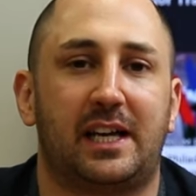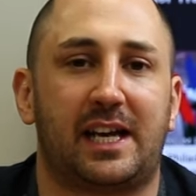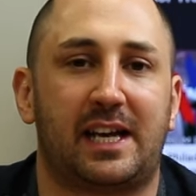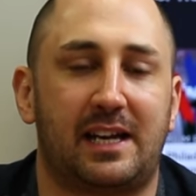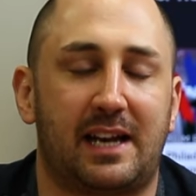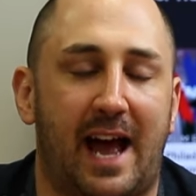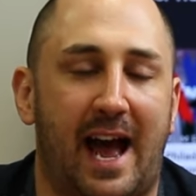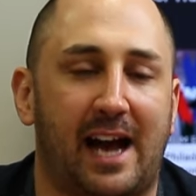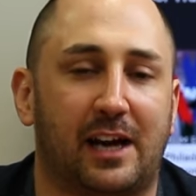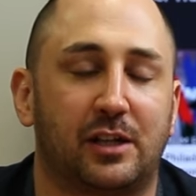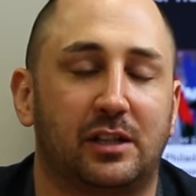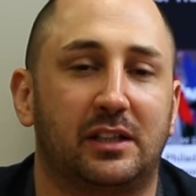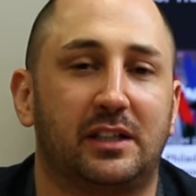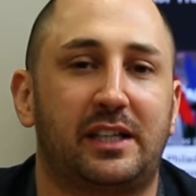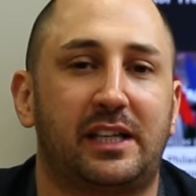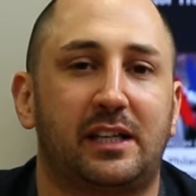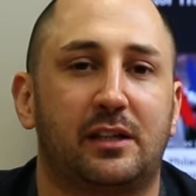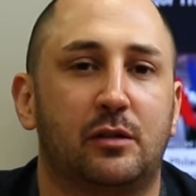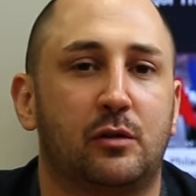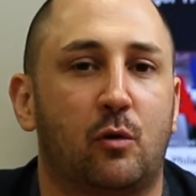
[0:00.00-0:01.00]
it
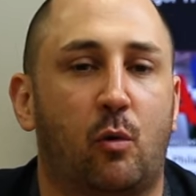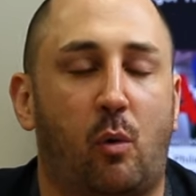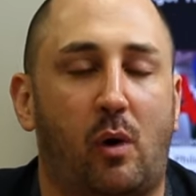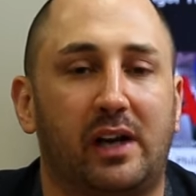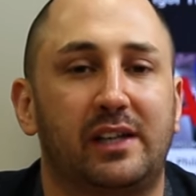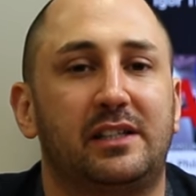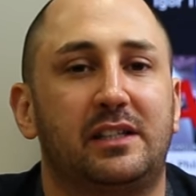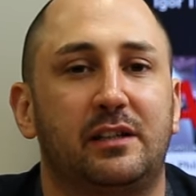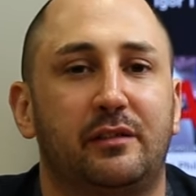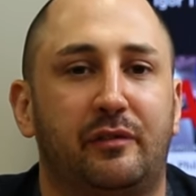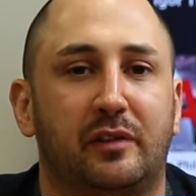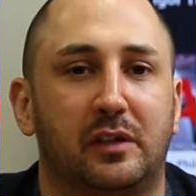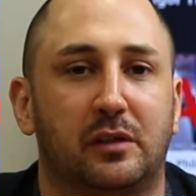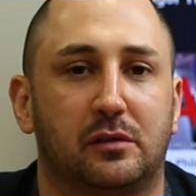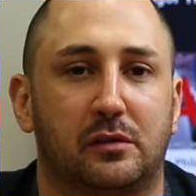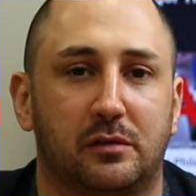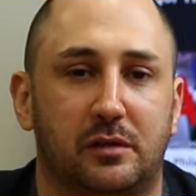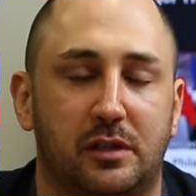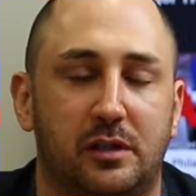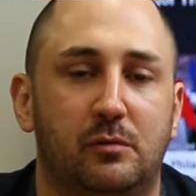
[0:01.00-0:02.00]
actually is quite
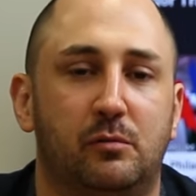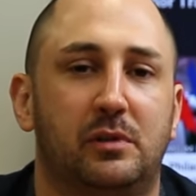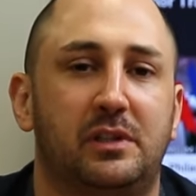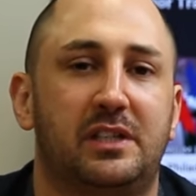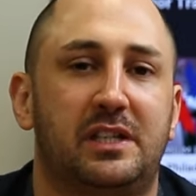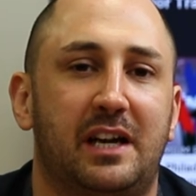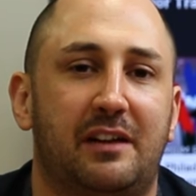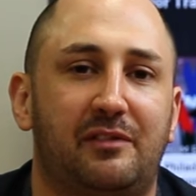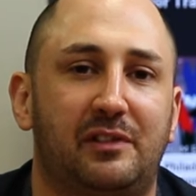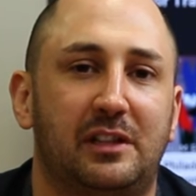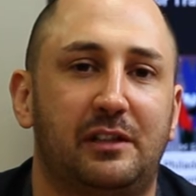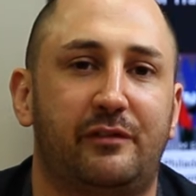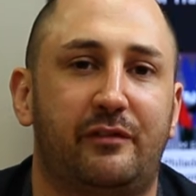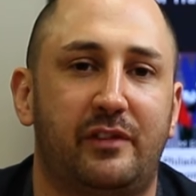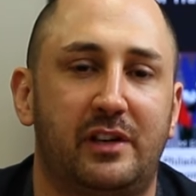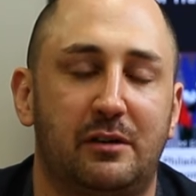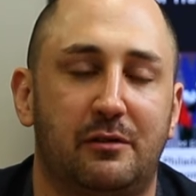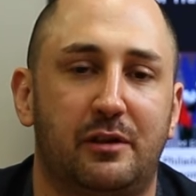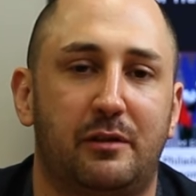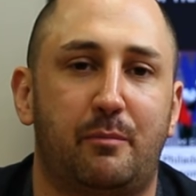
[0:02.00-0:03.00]
difficult. You will definitely
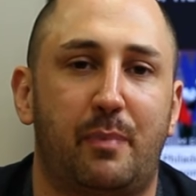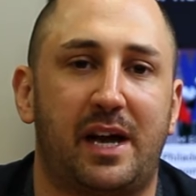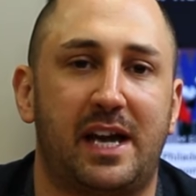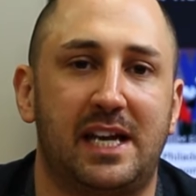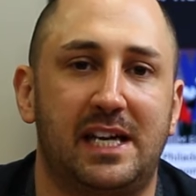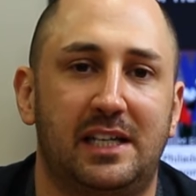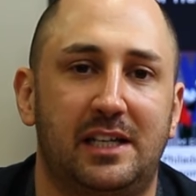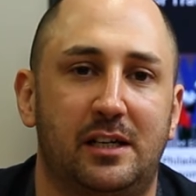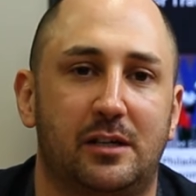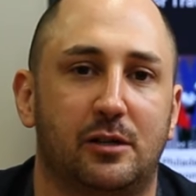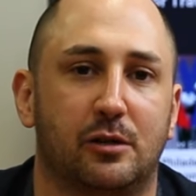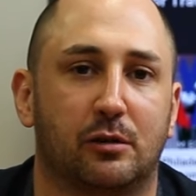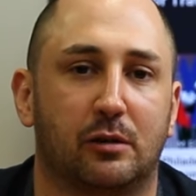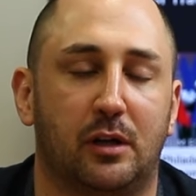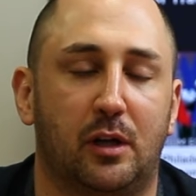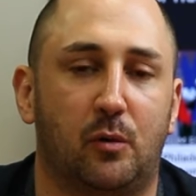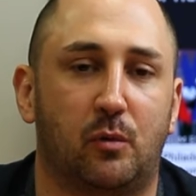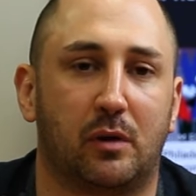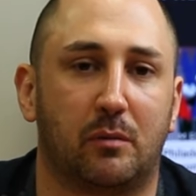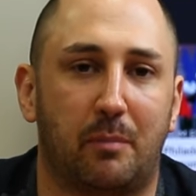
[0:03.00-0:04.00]
feel the pain in your
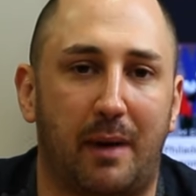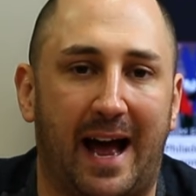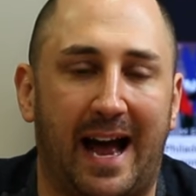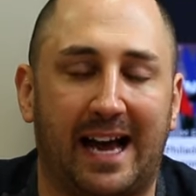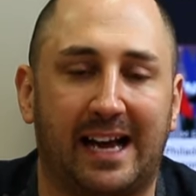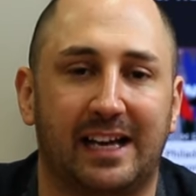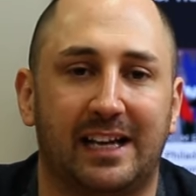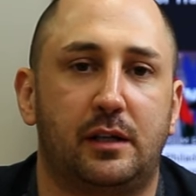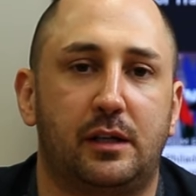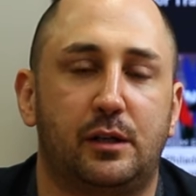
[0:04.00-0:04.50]
lower back.